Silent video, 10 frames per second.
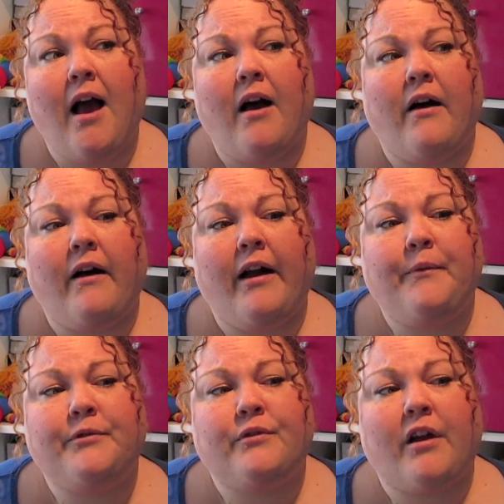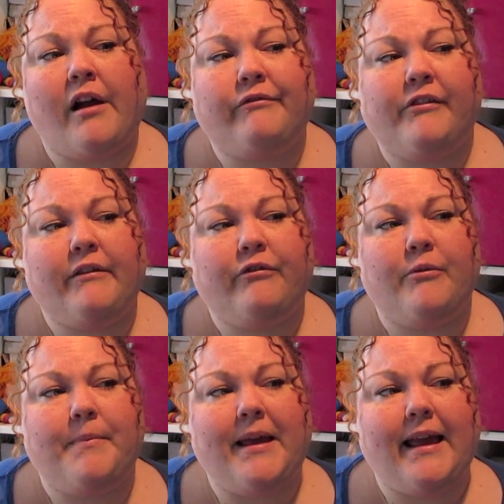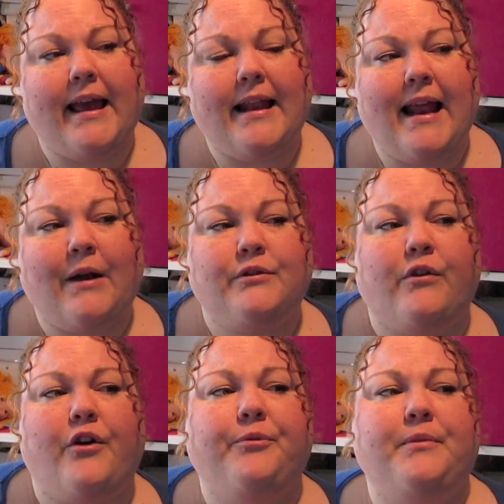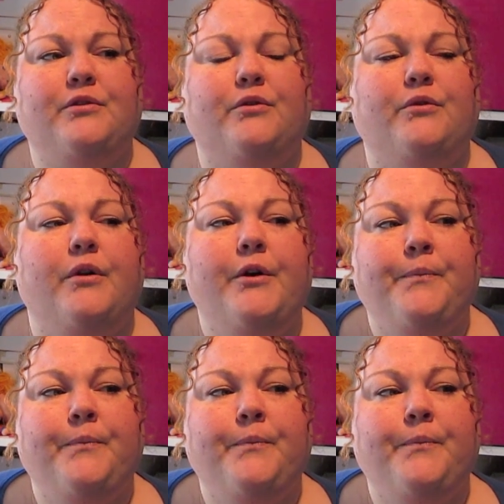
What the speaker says: I was recovering from being in and out of hospital